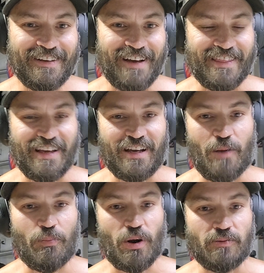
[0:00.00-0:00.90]
I think
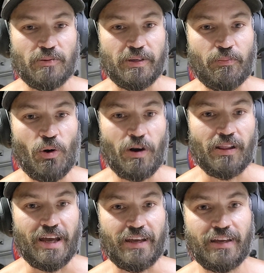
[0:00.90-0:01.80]
I'm probably more
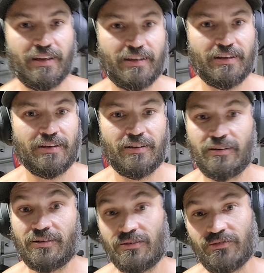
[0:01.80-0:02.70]
like
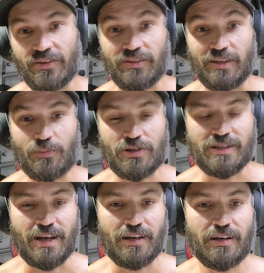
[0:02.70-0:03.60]

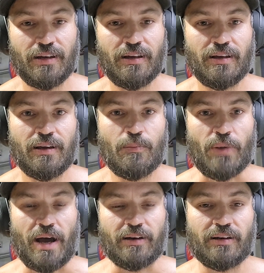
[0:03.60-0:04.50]
15%.
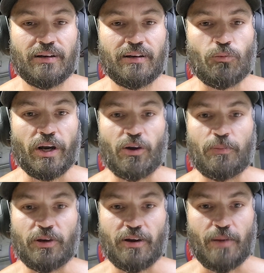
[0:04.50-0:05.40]
But when I go up
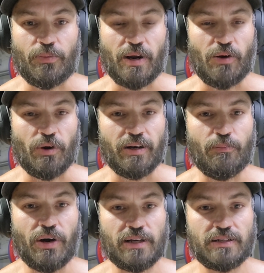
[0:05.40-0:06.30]
to Grand Prairie, we're going to
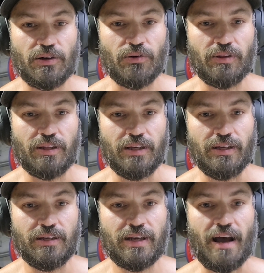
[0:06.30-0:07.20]
bust out
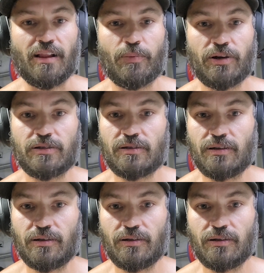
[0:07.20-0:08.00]
the calipers.